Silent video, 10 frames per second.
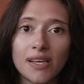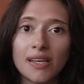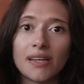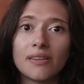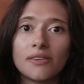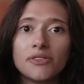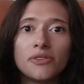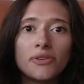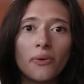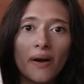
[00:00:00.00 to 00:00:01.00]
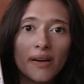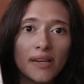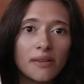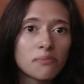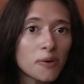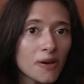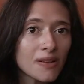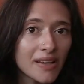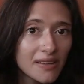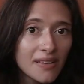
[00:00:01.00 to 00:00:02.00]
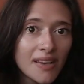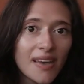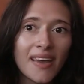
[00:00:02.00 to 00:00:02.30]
in New York, in Brooklyn,